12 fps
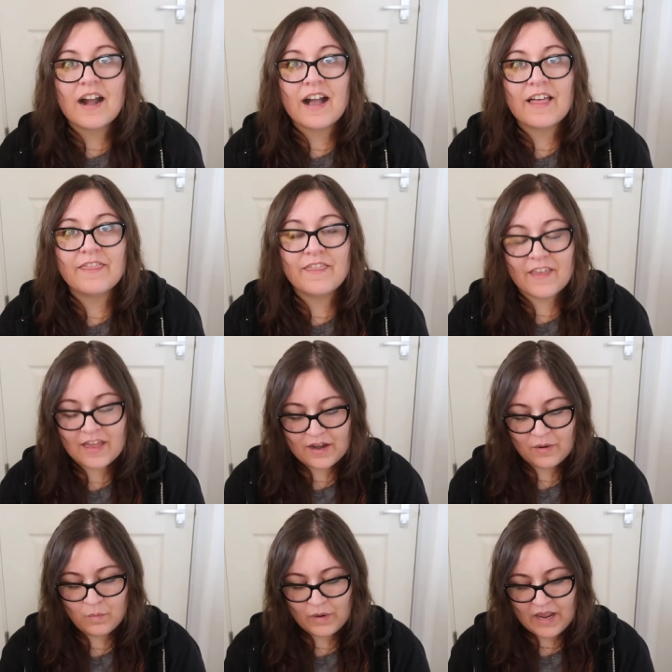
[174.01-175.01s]
And
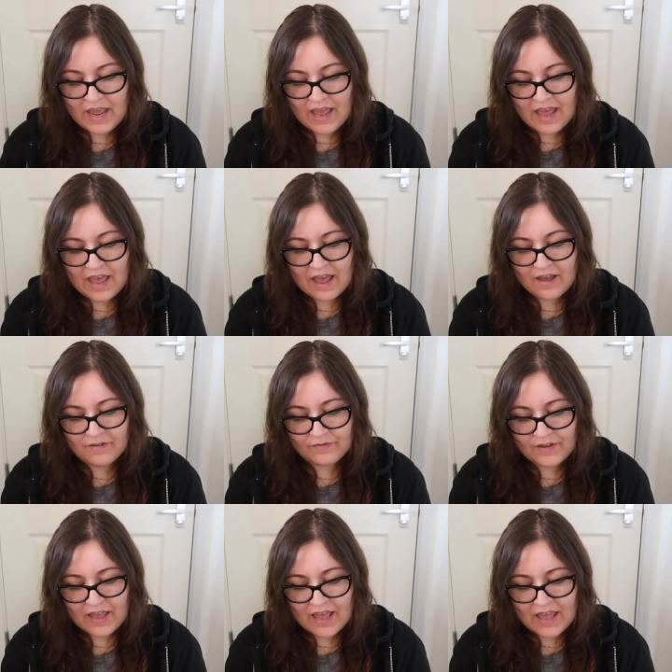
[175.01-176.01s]
then we have
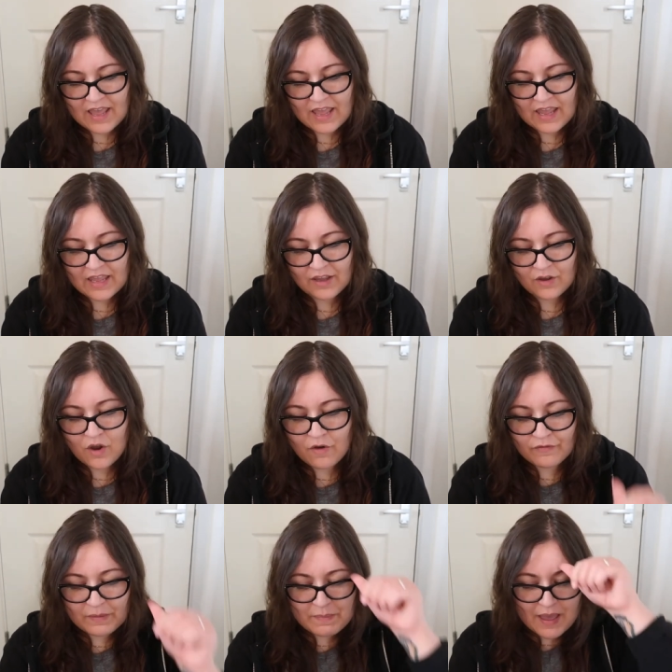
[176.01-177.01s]
a
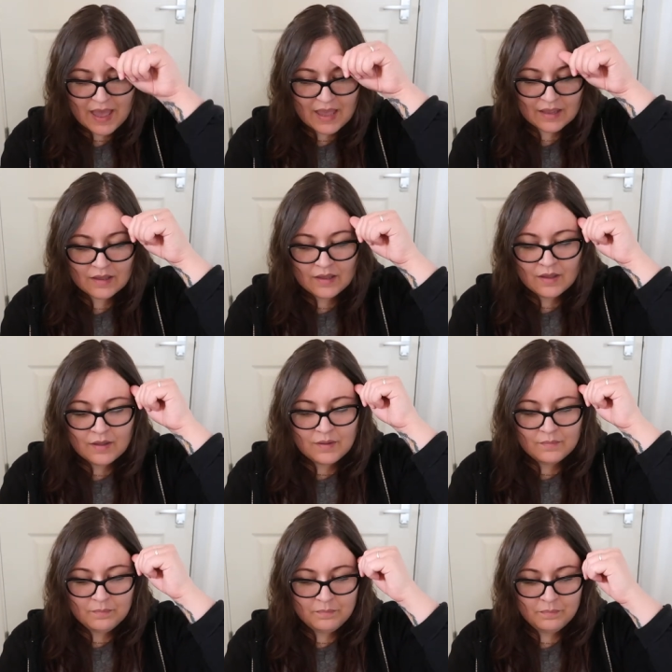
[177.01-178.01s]
coffee bag
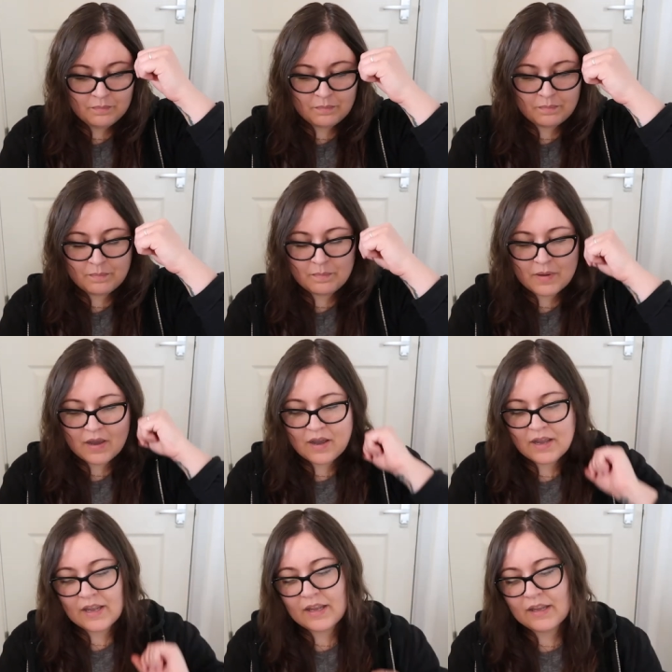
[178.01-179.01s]

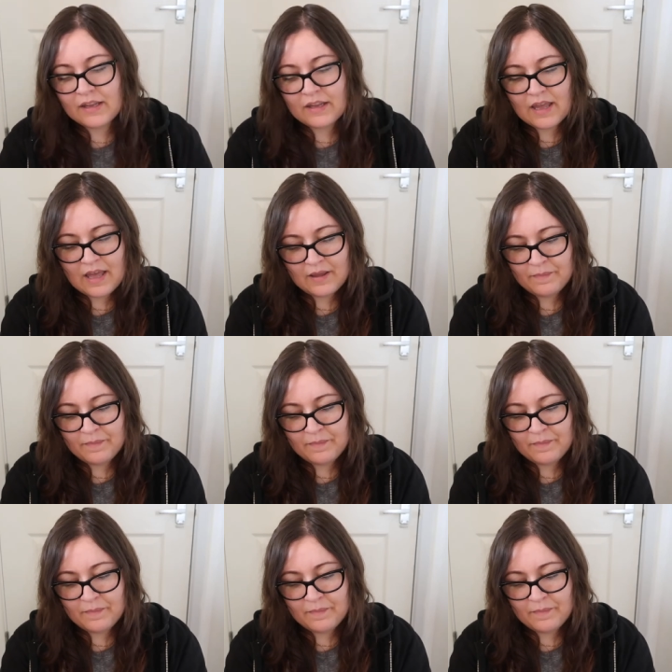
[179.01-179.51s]
by,